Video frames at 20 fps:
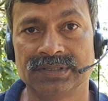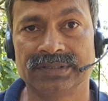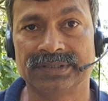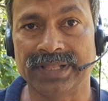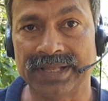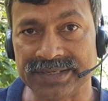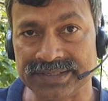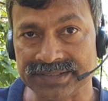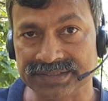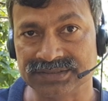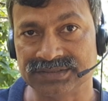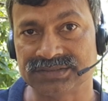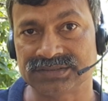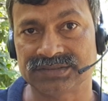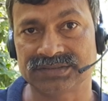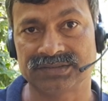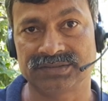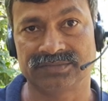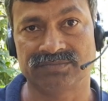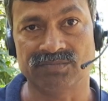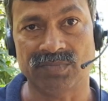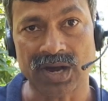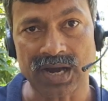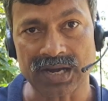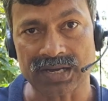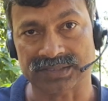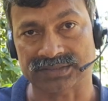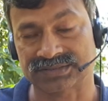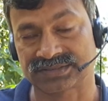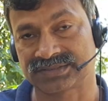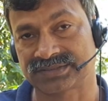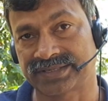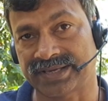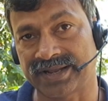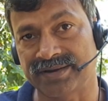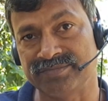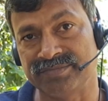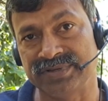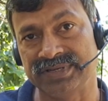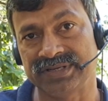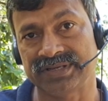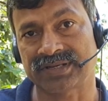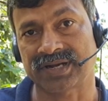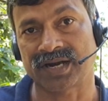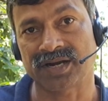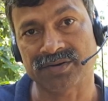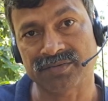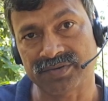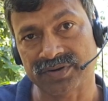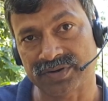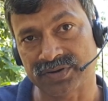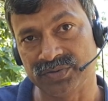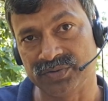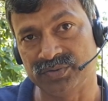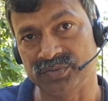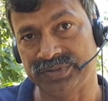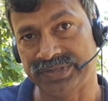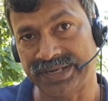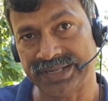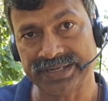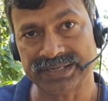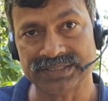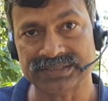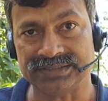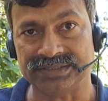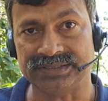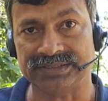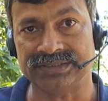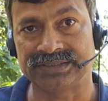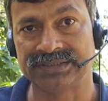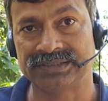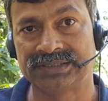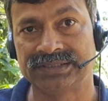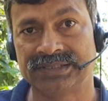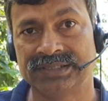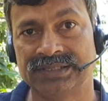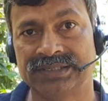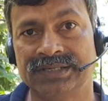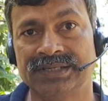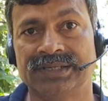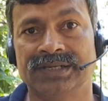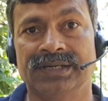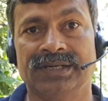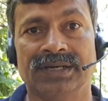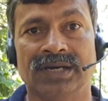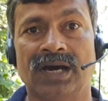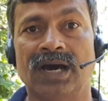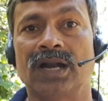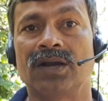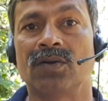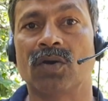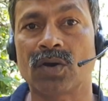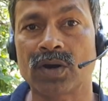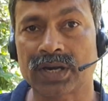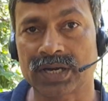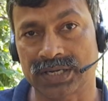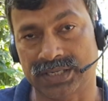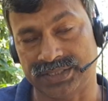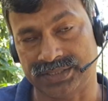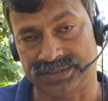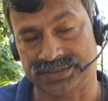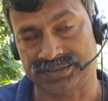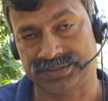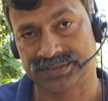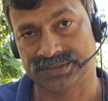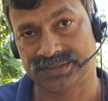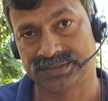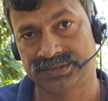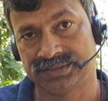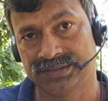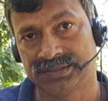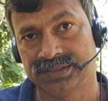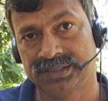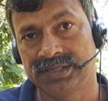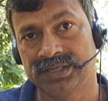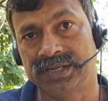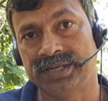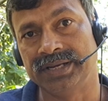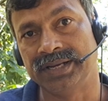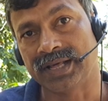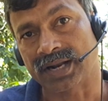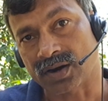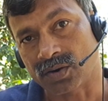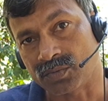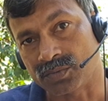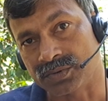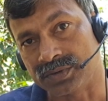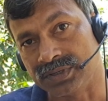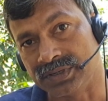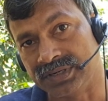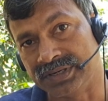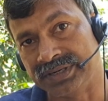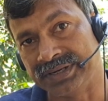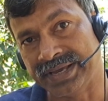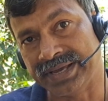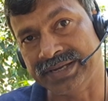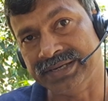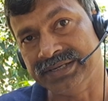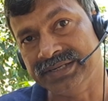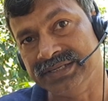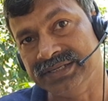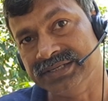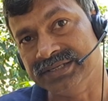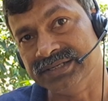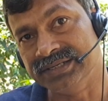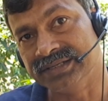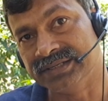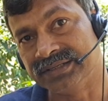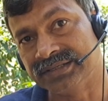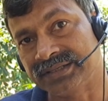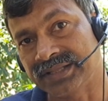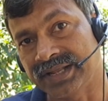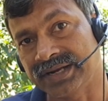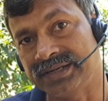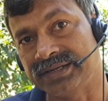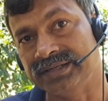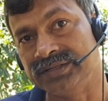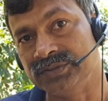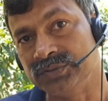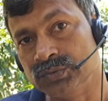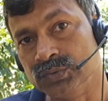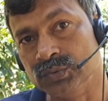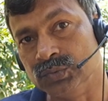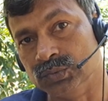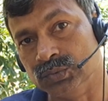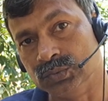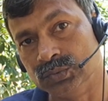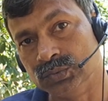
that is, mass can be converted into energy, had occurred in around 1932